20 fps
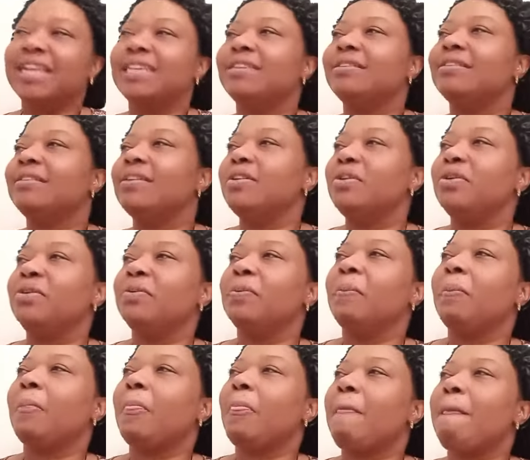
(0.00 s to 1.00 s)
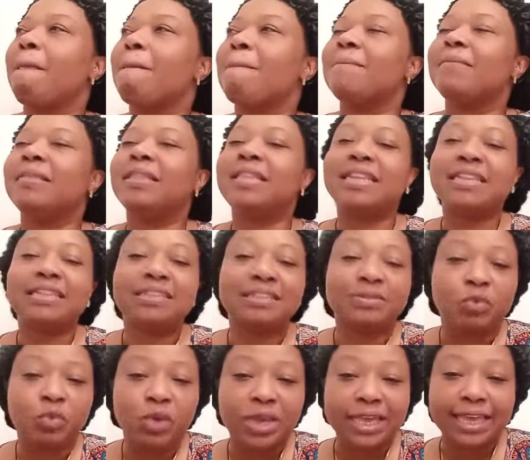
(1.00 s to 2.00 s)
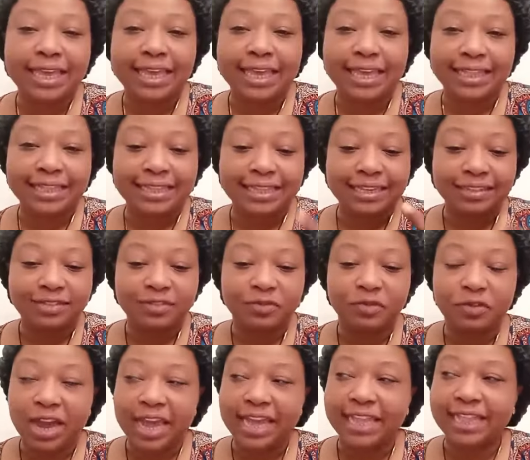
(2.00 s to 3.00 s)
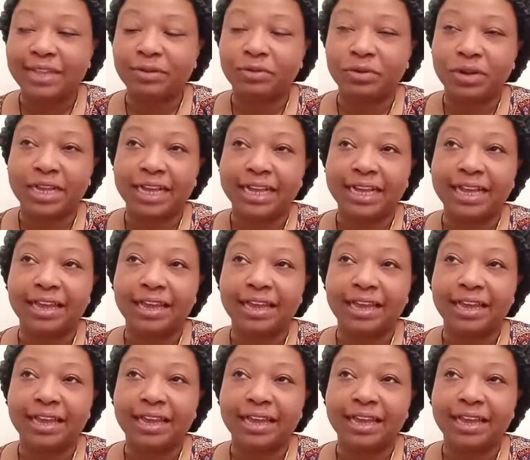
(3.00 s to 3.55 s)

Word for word: So this weekend, this Friday, well,